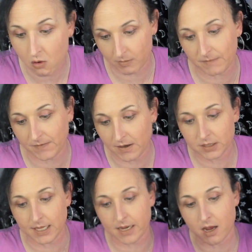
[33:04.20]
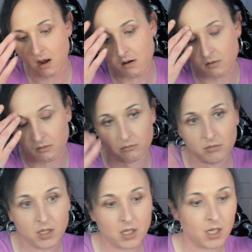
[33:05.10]
It feels like home.
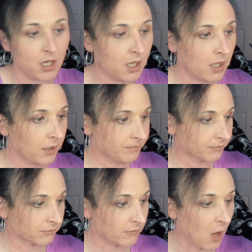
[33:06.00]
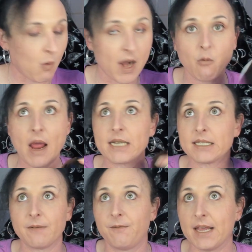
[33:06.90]
When I went
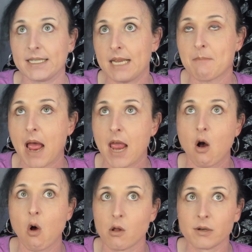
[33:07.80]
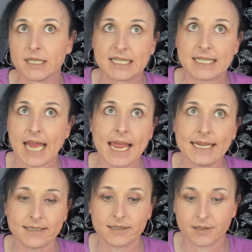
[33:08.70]
to visit my old
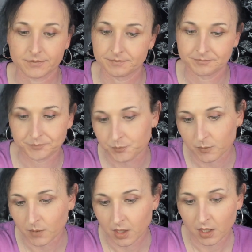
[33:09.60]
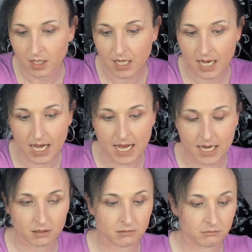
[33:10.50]
state,
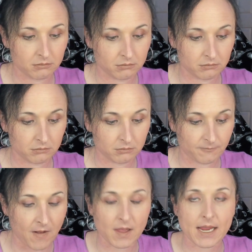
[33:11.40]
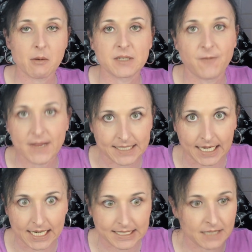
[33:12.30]
it felt like I was
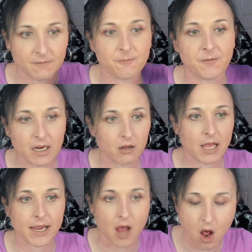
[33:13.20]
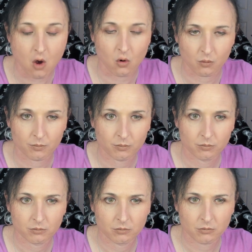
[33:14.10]
visiting. It didn't feel like home,
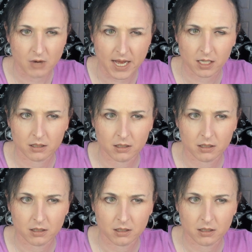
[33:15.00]
right?